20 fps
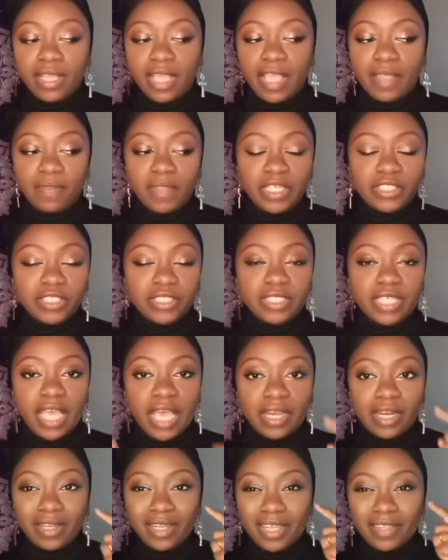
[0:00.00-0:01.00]
and they just
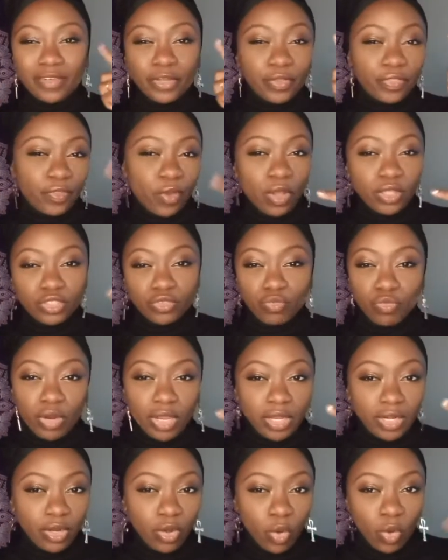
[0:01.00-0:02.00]
kind of let their thoughts
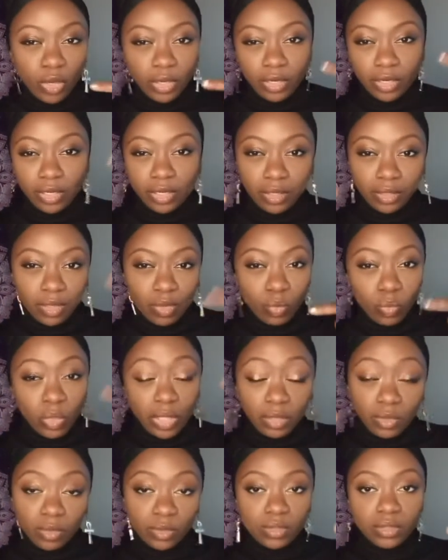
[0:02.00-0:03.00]
run on a
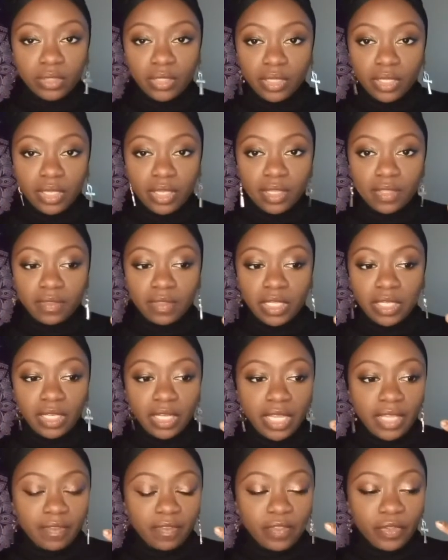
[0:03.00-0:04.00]
wheel. They
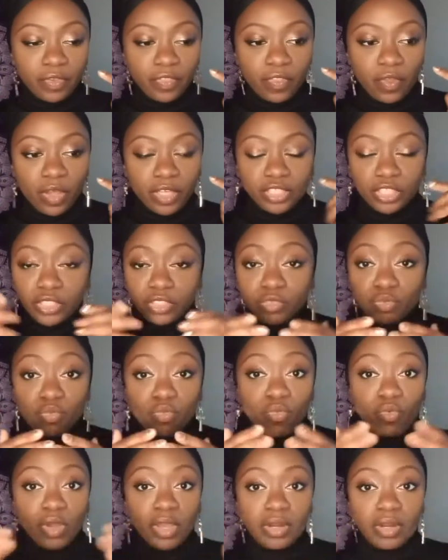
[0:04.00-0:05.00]
let their thoughts just
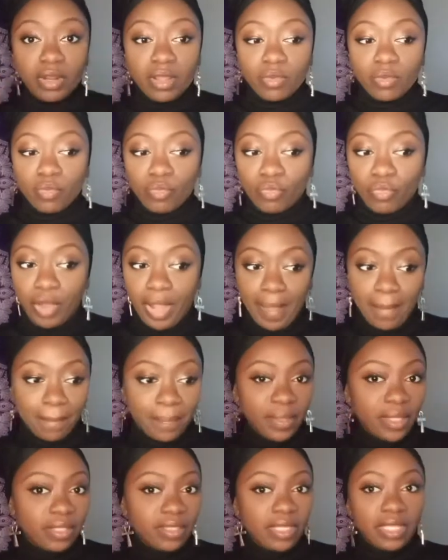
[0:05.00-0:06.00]
run
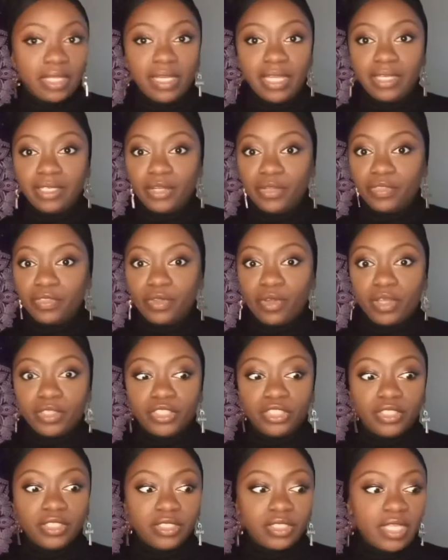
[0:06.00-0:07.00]
rampant. They let their
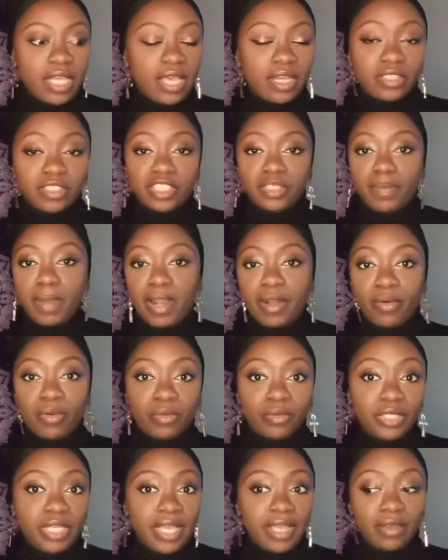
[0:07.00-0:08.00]
thoughts just kind of
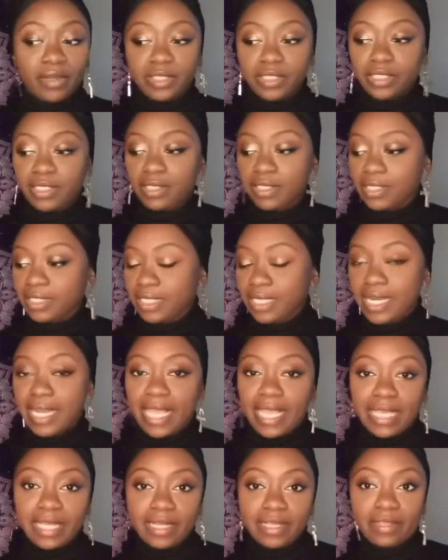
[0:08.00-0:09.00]
spiral down into this
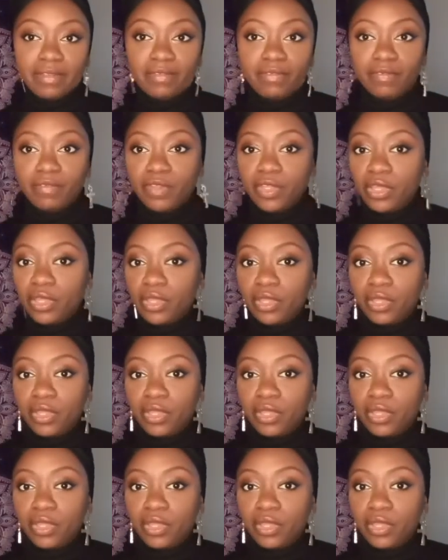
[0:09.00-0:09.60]
negative,